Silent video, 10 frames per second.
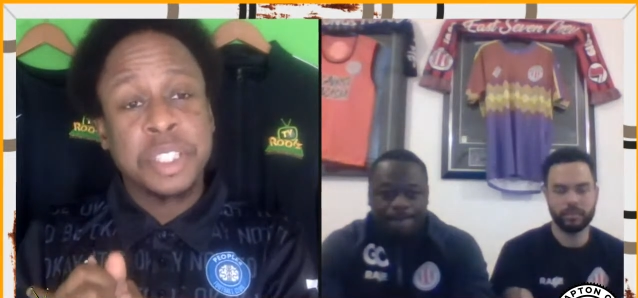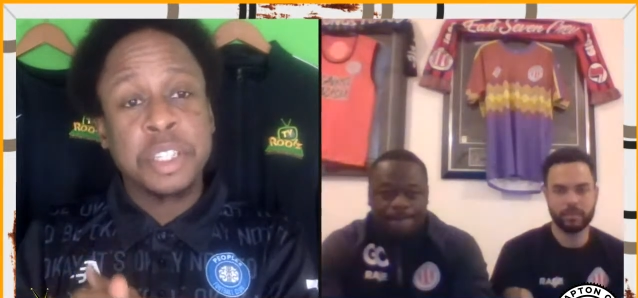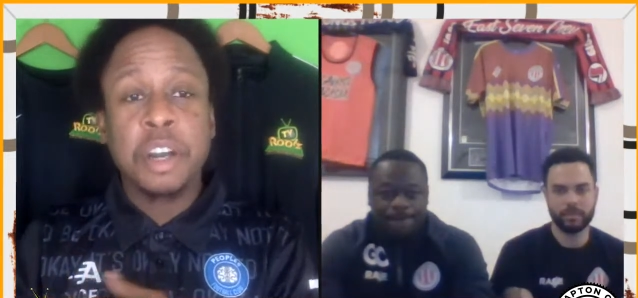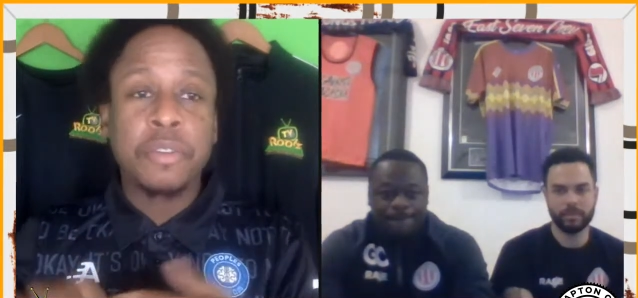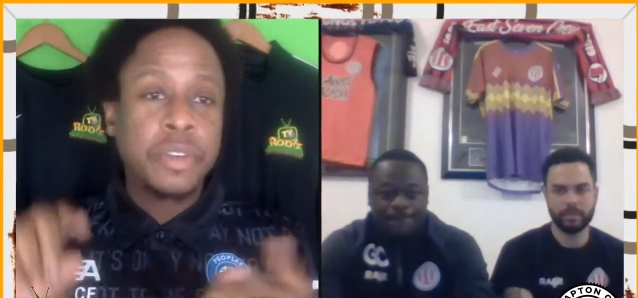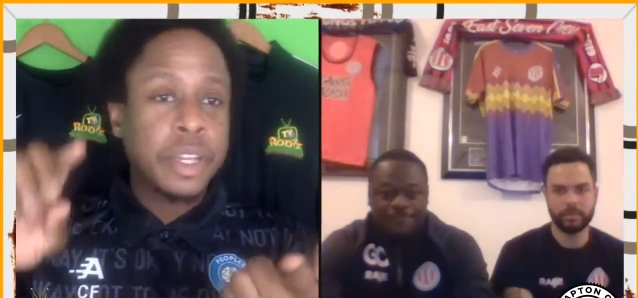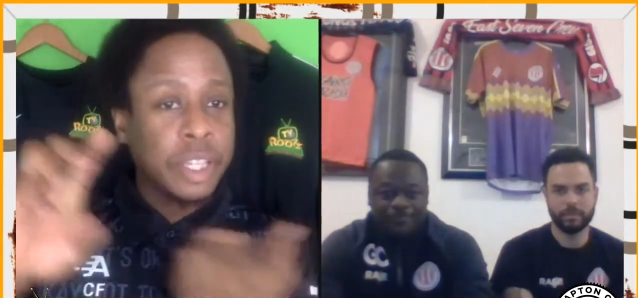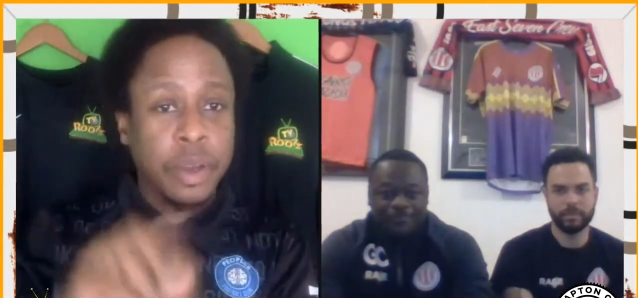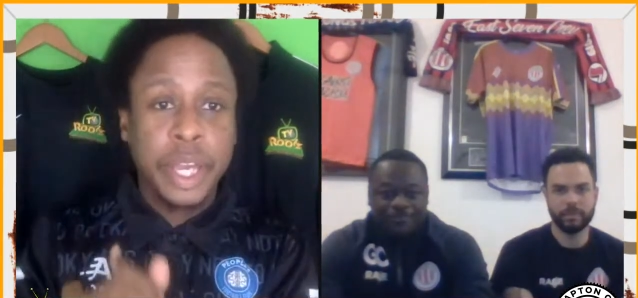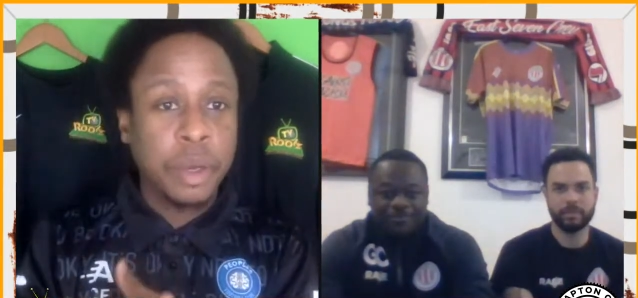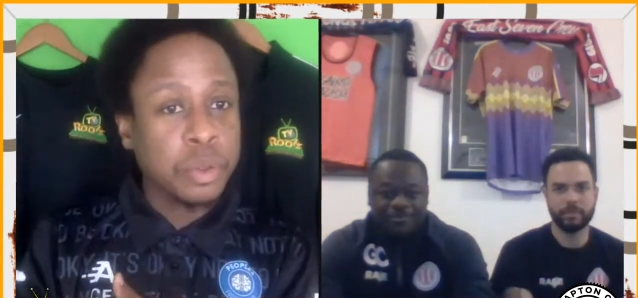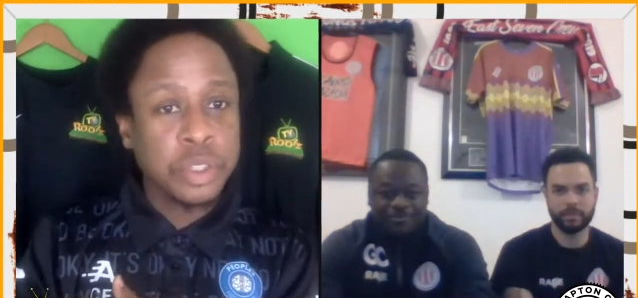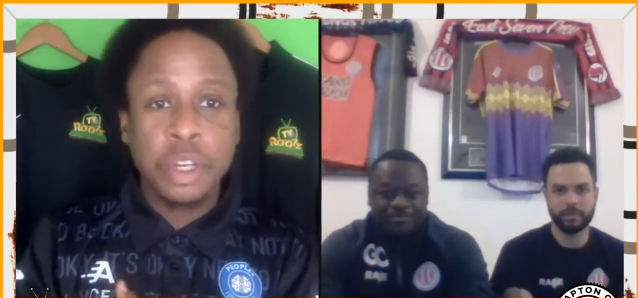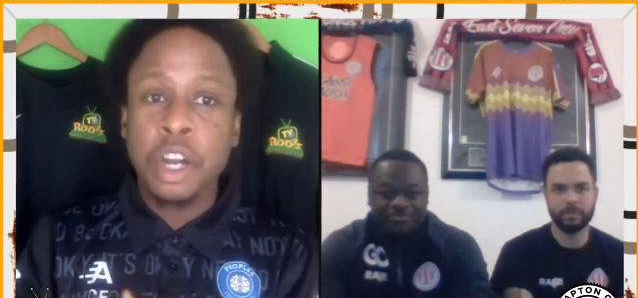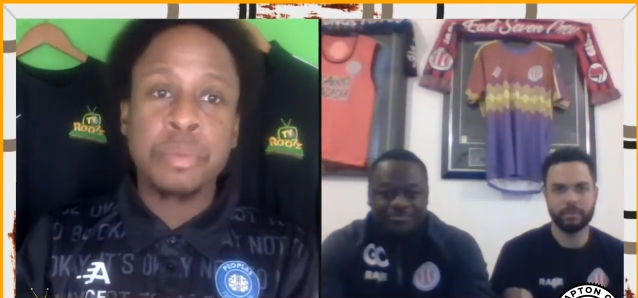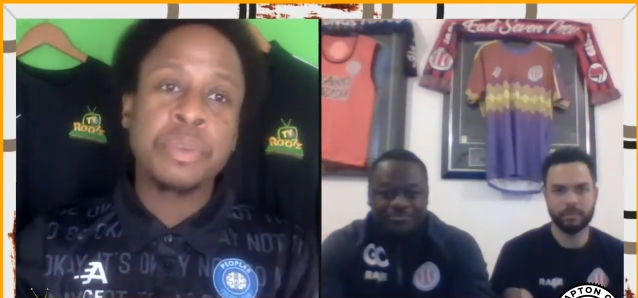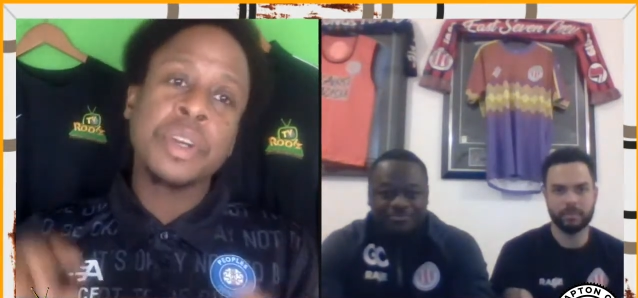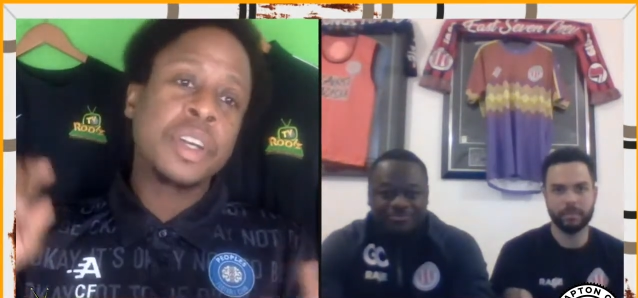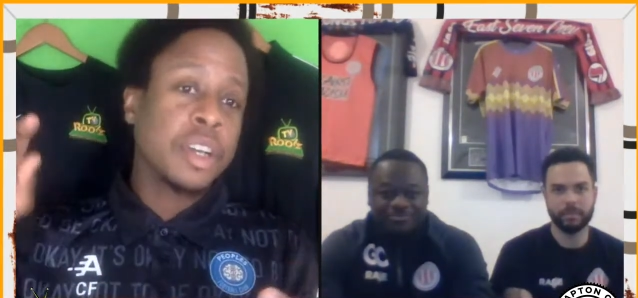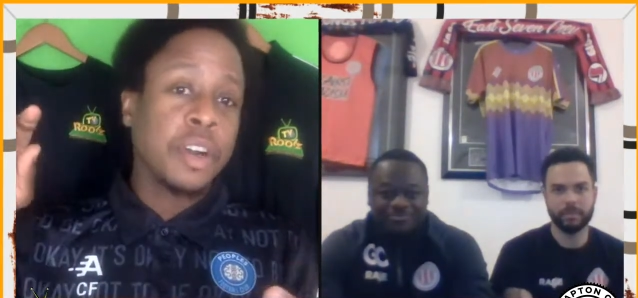Speaker 1: myself, you know, Hilltop.
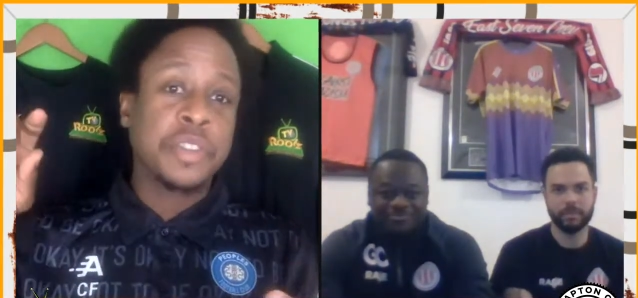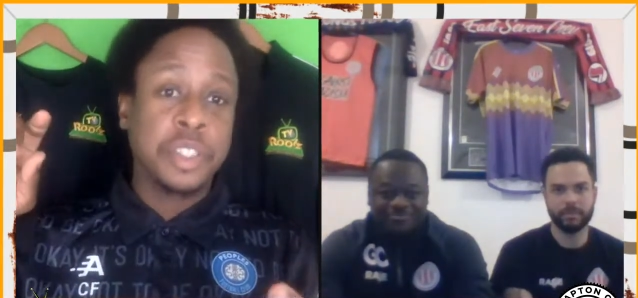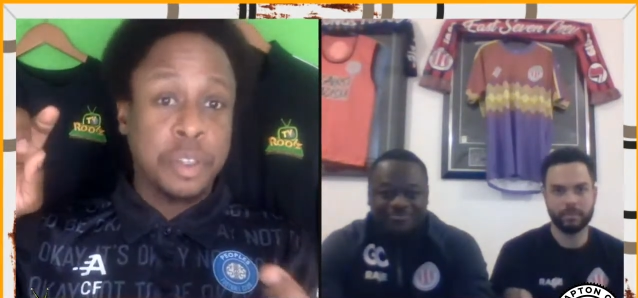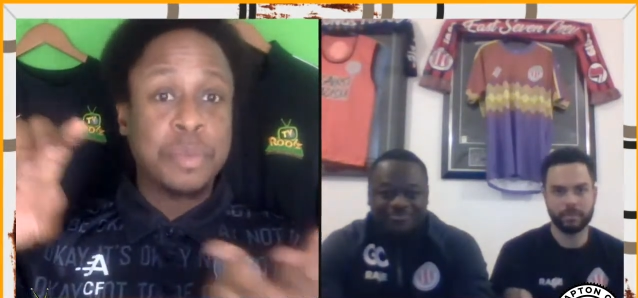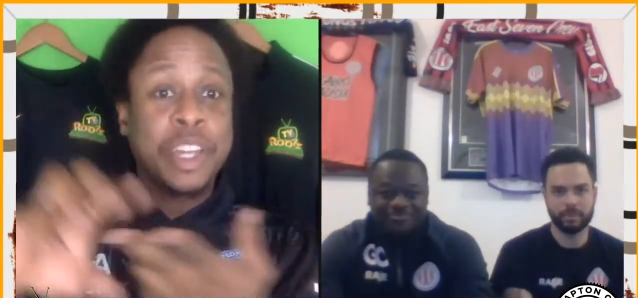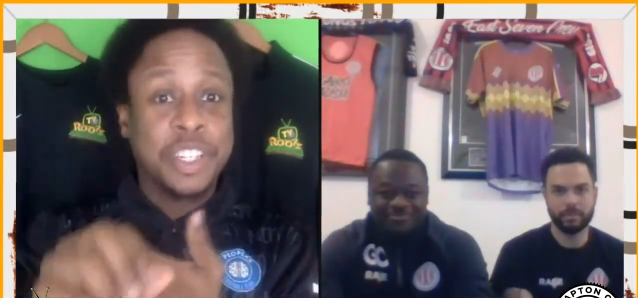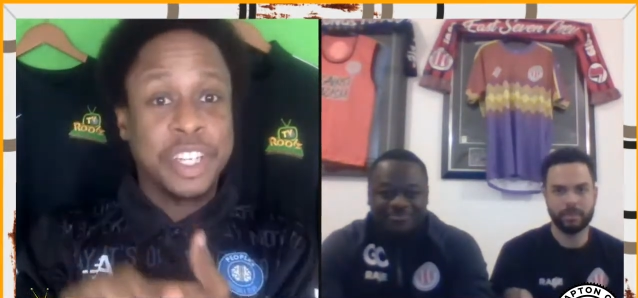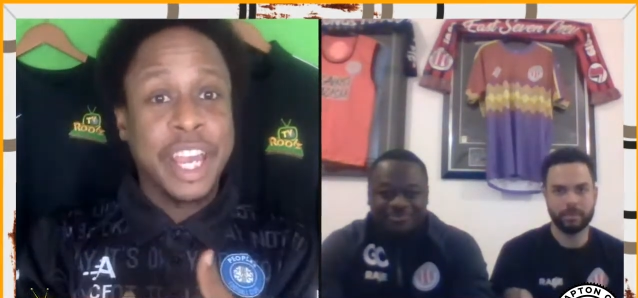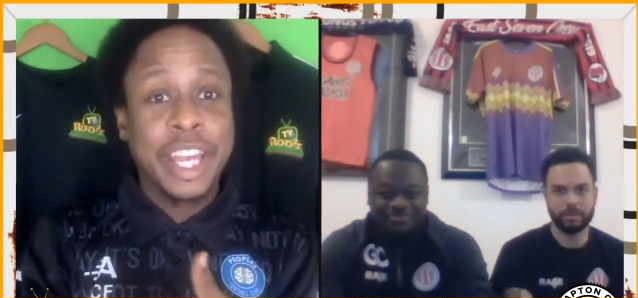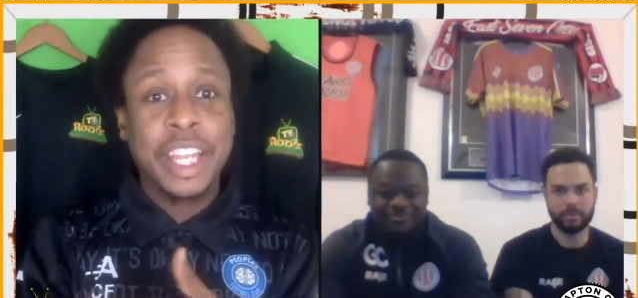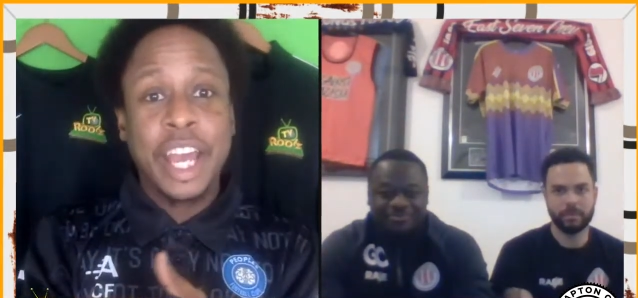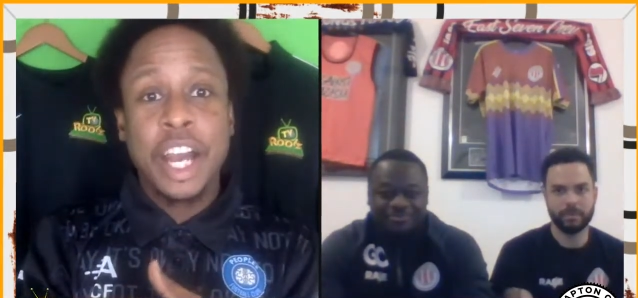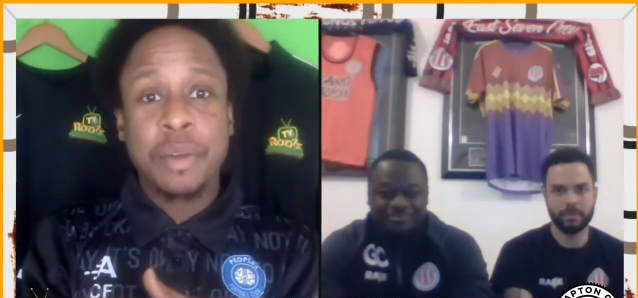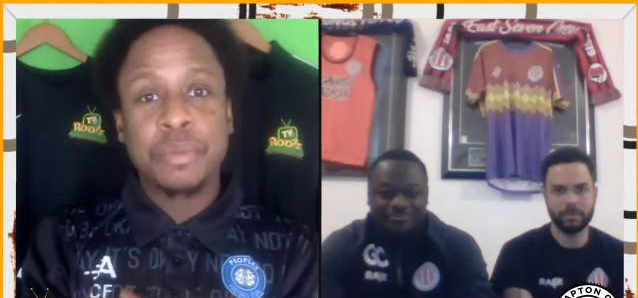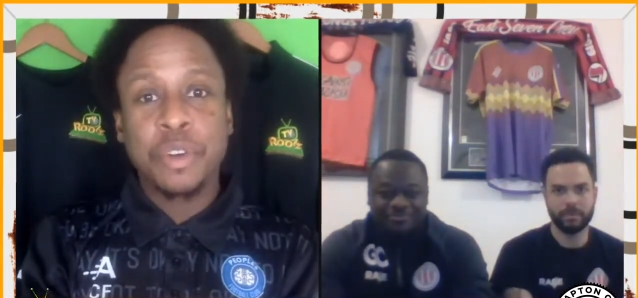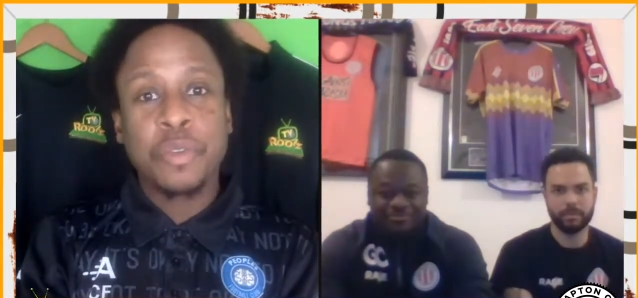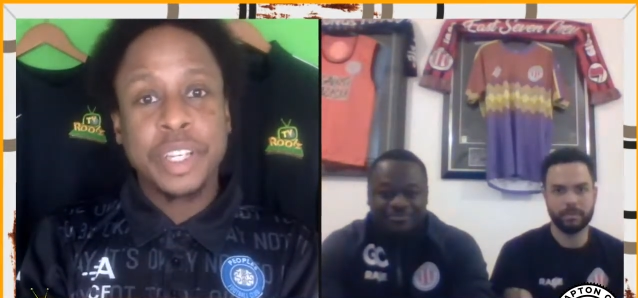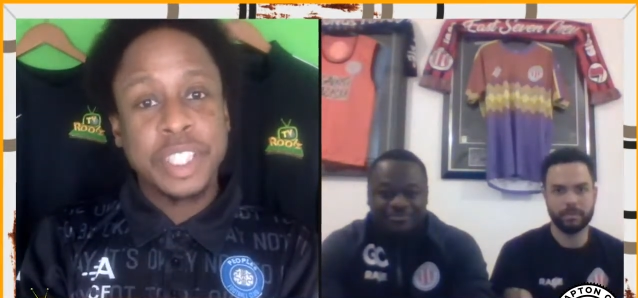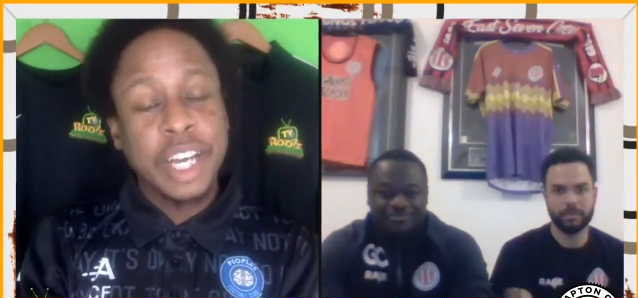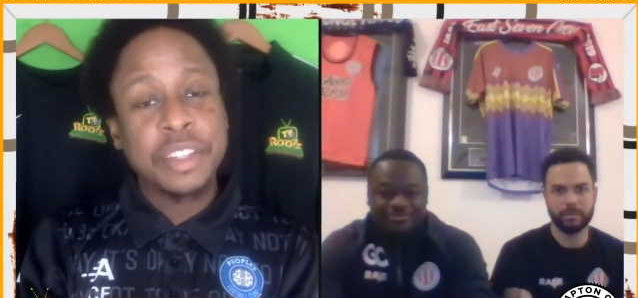Obviously, you mentioned eh, um,
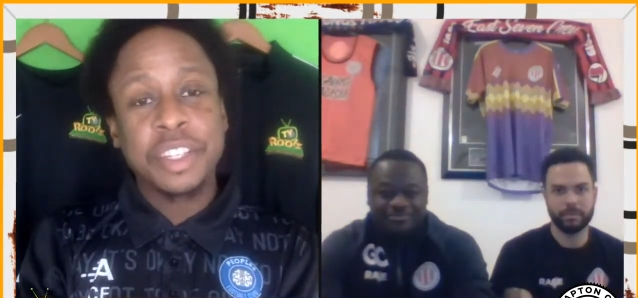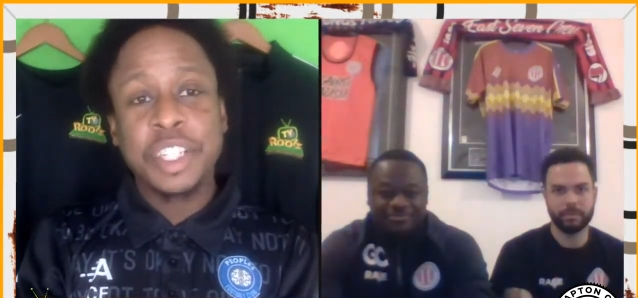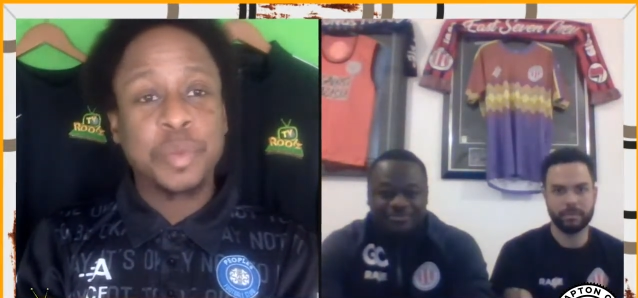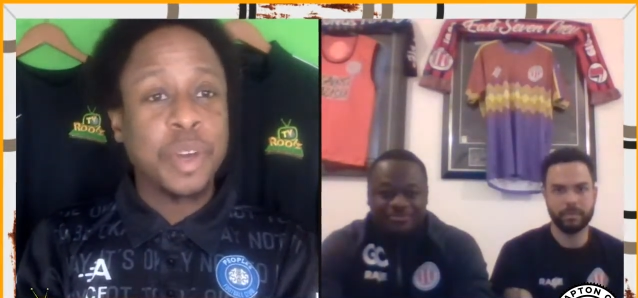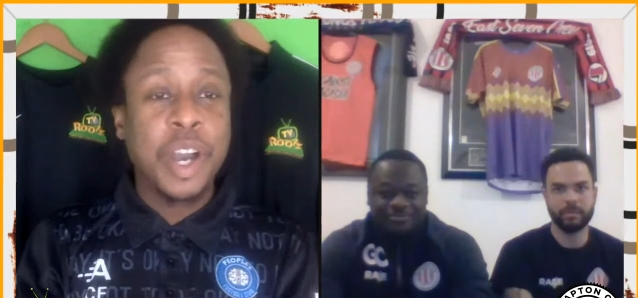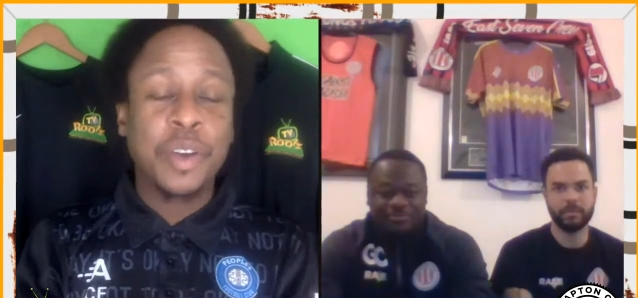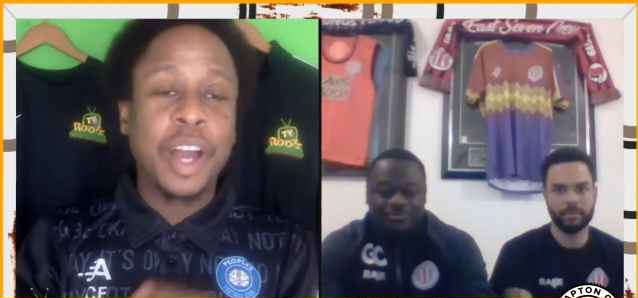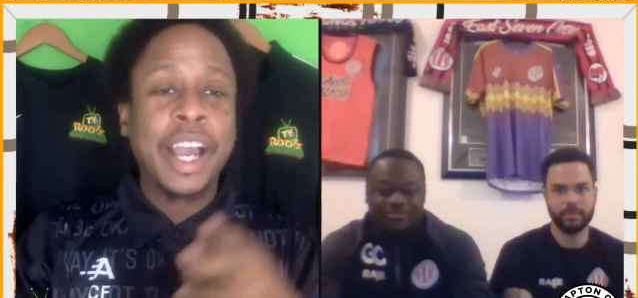Northwest London as well.